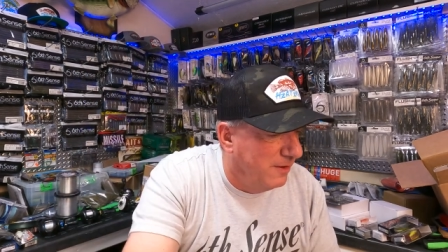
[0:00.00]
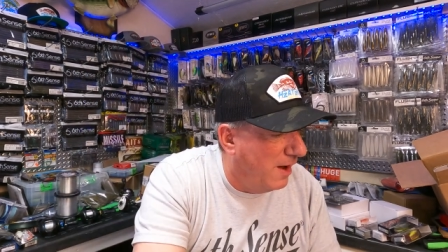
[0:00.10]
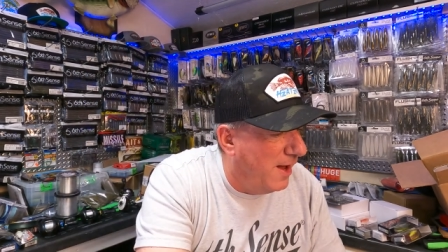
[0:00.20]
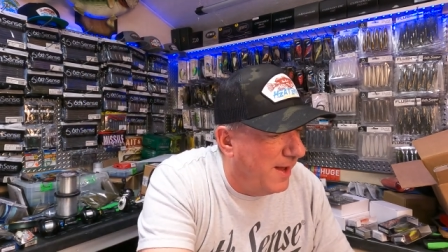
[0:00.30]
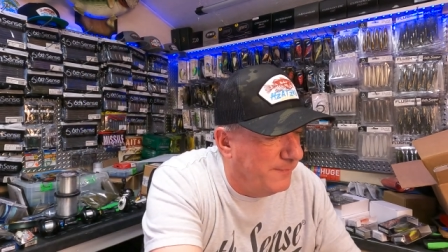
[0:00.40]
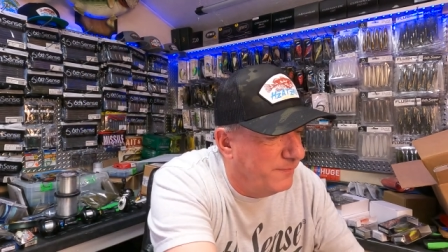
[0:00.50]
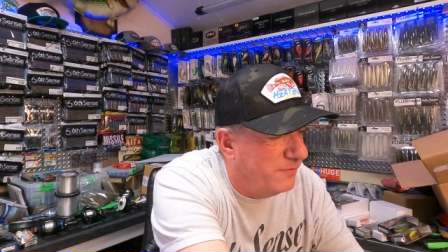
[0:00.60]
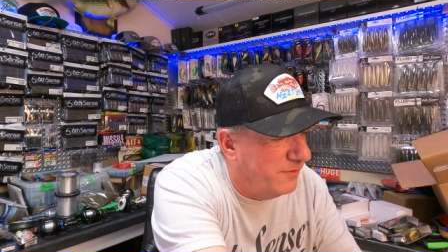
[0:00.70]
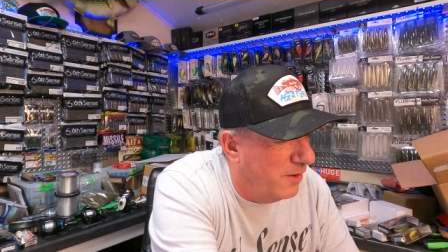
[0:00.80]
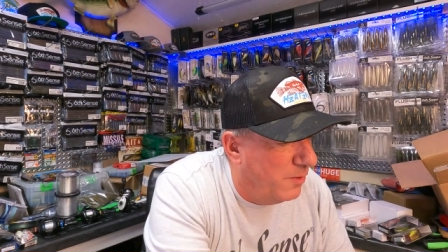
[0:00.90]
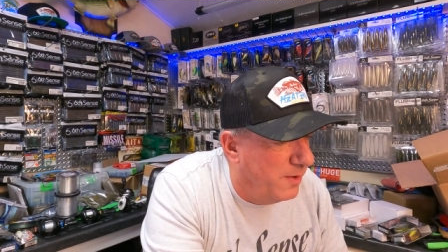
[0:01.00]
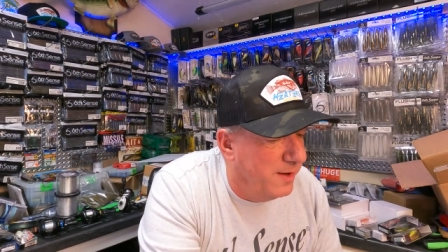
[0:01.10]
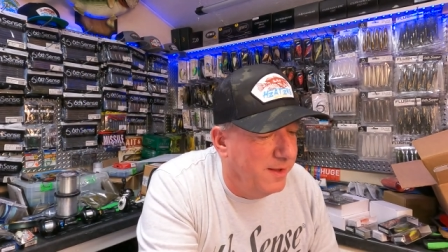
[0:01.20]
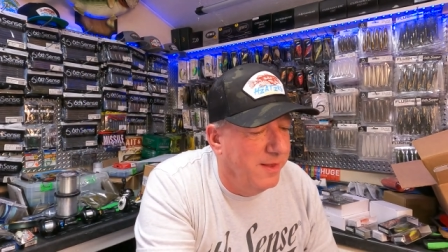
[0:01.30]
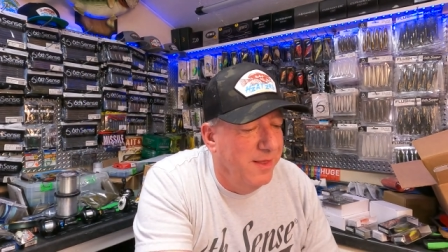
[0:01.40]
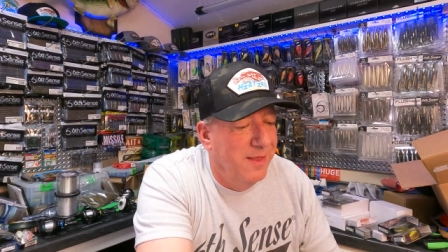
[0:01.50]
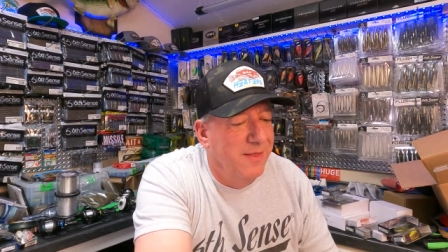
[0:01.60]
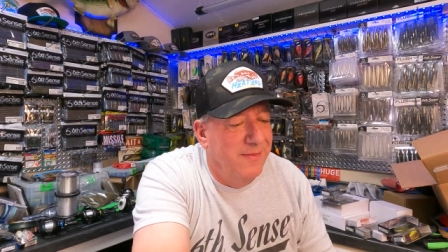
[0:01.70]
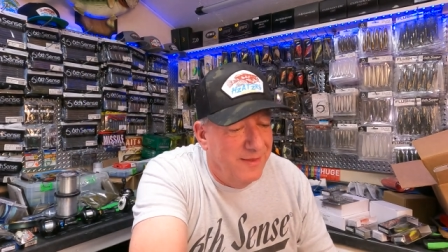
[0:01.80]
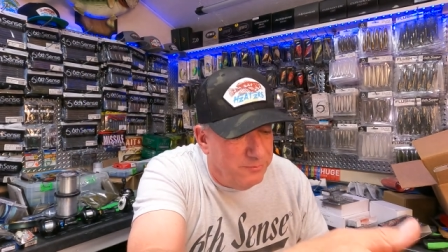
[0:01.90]
All right, so
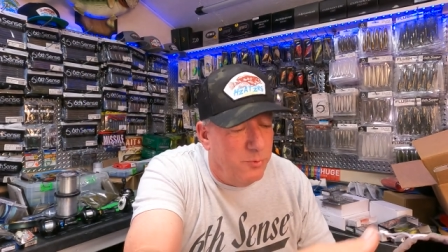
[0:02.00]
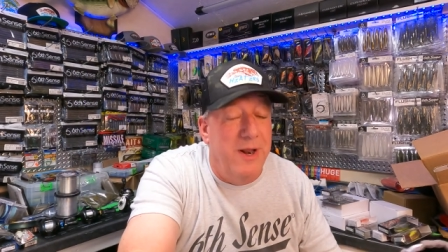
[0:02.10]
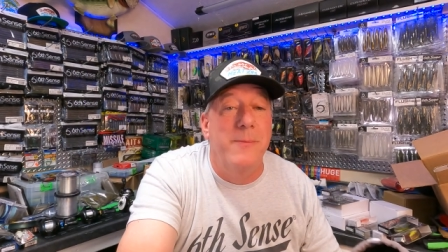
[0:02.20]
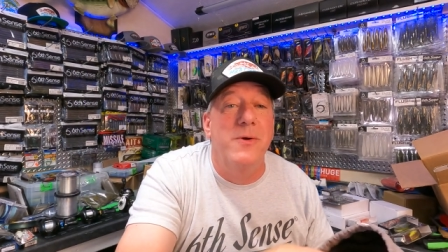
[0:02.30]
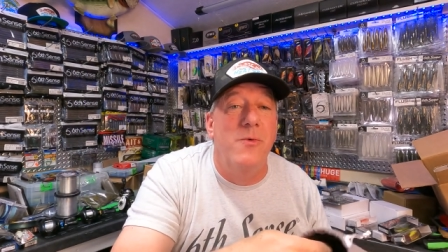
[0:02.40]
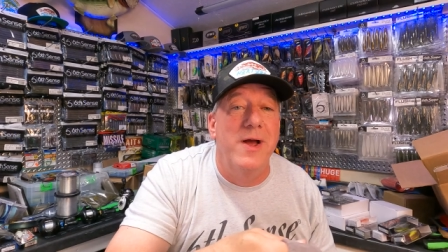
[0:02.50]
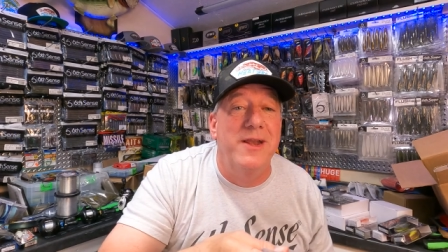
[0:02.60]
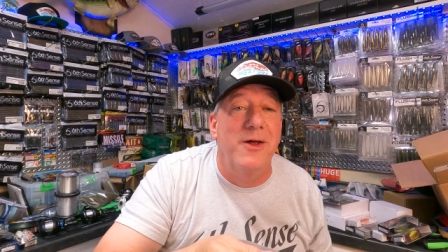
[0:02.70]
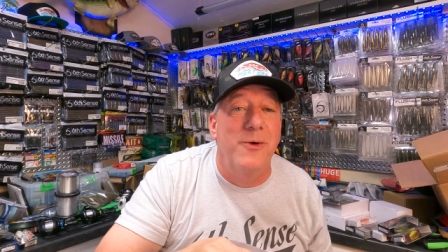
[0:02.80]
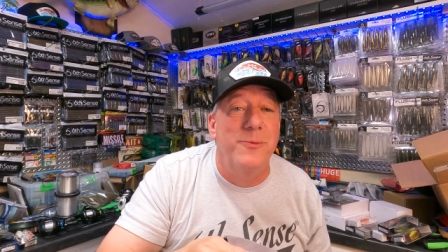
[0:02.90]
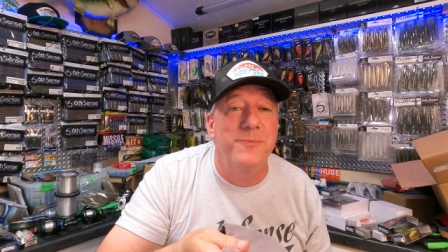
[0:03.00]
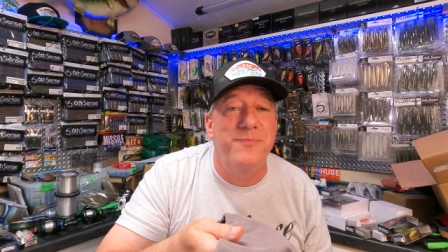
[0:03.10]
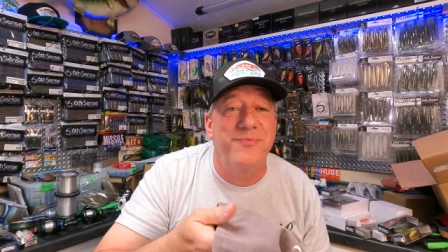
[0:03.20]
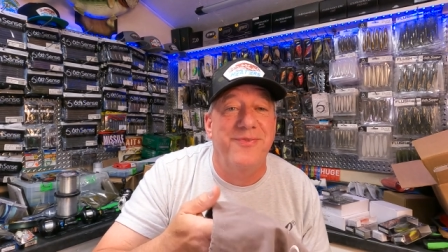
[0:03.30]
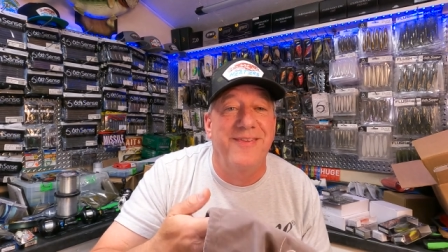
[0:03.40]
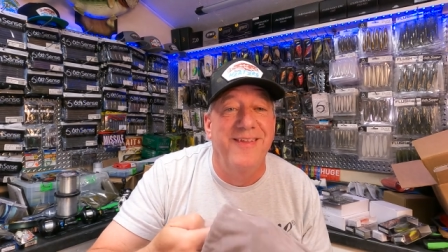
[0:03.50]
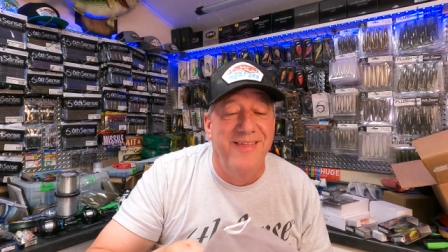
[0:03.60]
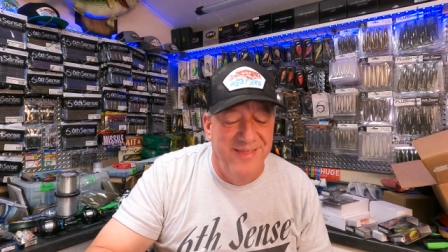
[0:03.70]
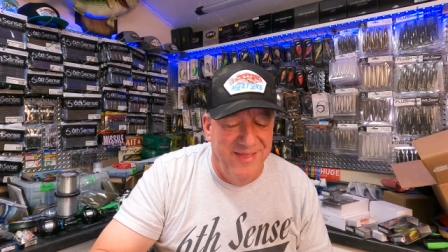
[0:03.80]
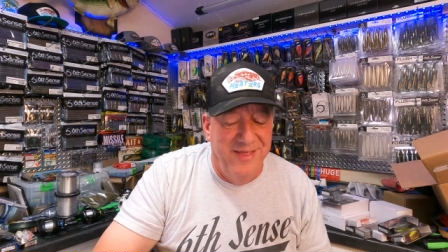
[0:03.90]
this is what I've been waiting on
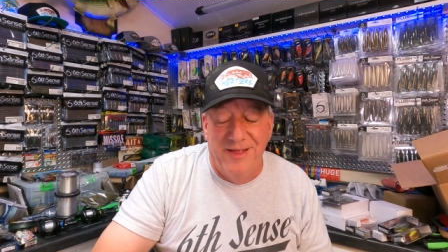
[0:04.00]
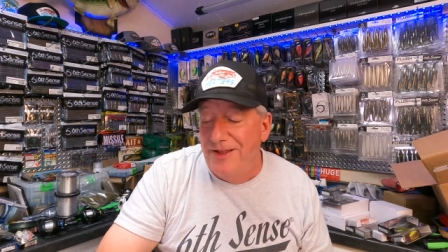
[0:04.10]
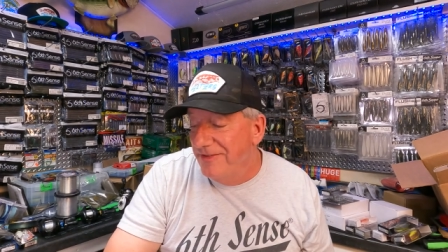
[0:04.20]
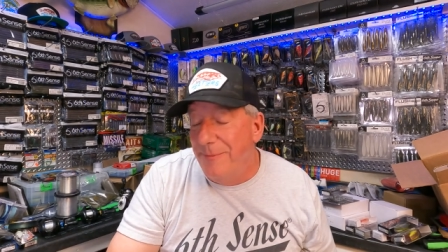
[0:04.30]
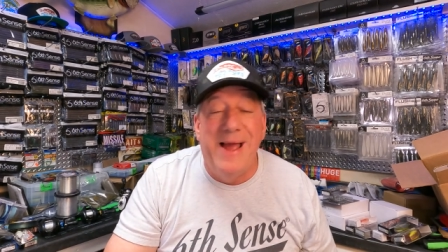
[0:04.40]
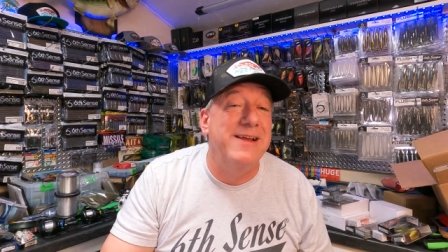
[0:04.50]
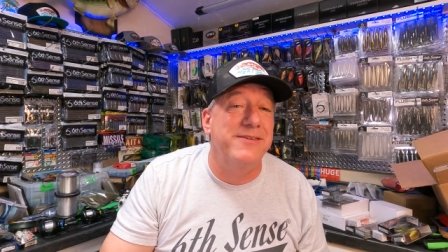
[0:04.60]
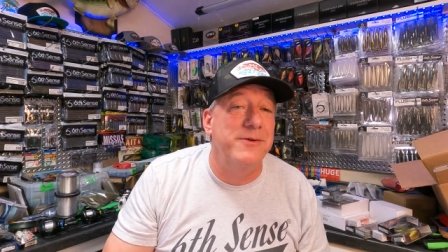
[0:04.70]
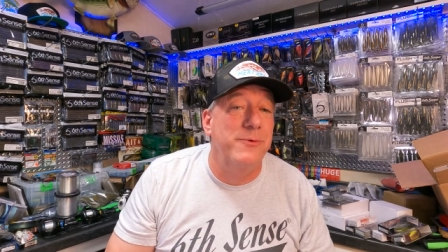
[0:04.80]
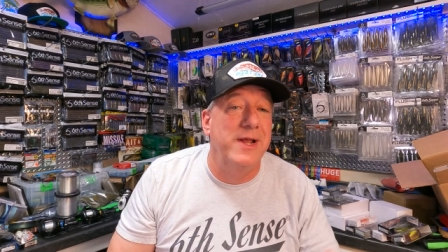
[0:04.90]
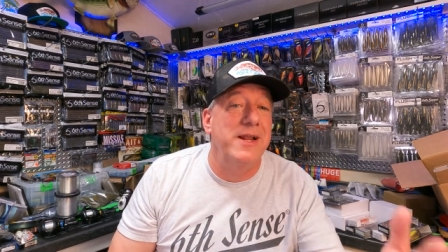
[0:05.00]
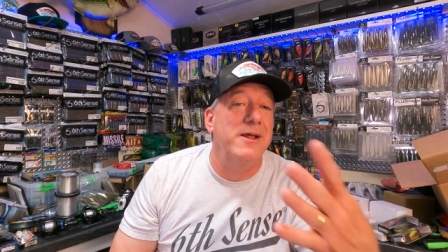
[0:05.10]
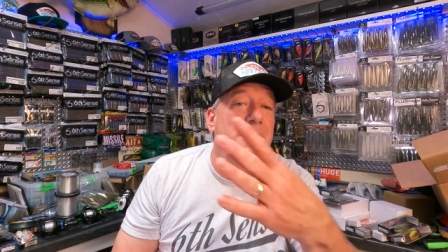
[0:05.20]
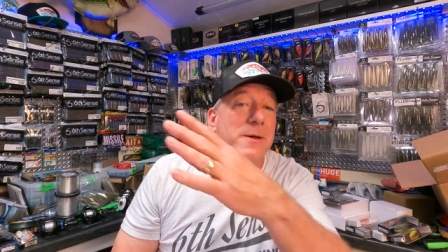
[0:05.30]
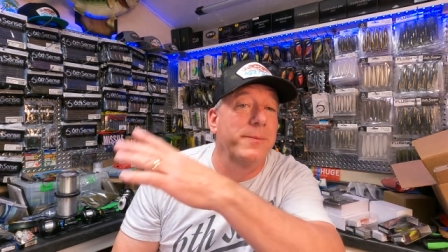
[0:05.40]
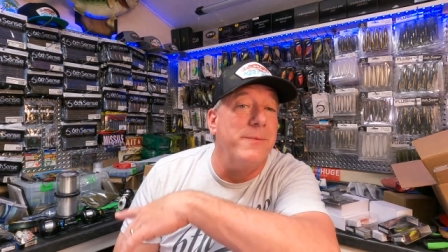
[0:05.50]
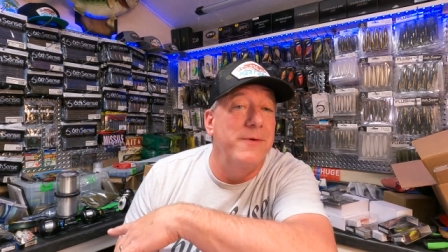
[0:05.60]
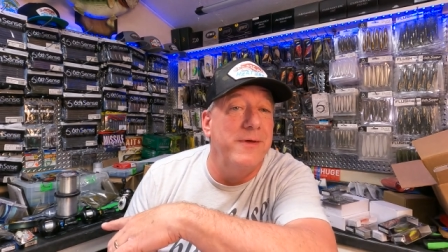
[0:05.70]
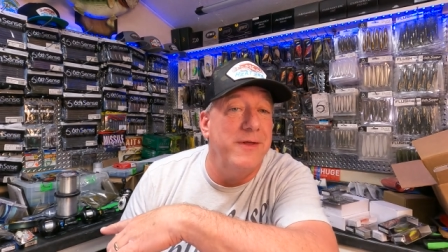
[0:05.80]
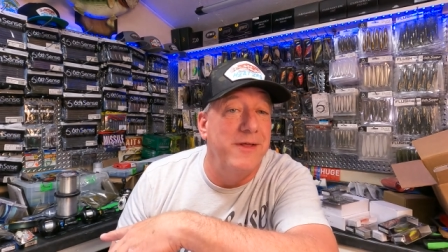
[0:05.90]
because I'm actually rigging up
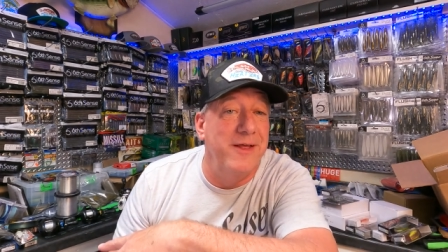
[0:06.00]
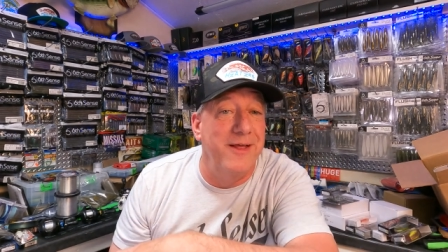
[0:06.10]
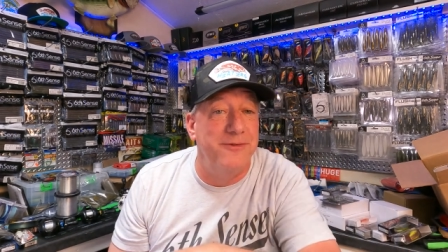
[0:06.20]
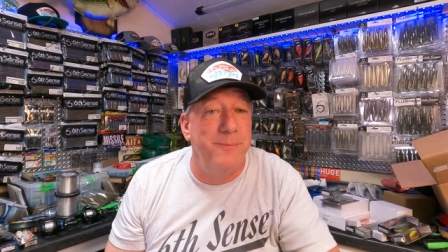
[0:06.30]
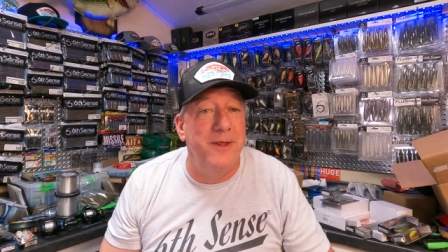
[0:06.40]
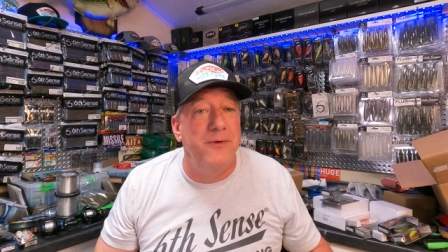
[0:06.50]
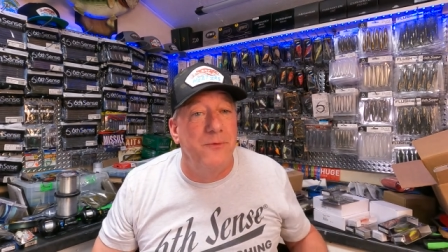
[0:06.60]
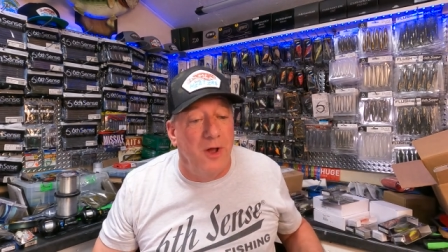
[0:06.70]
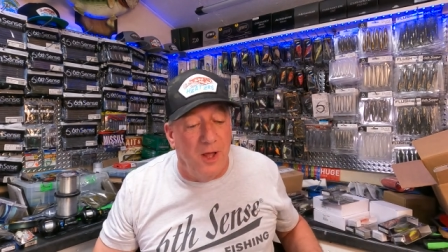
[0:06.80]
a spinning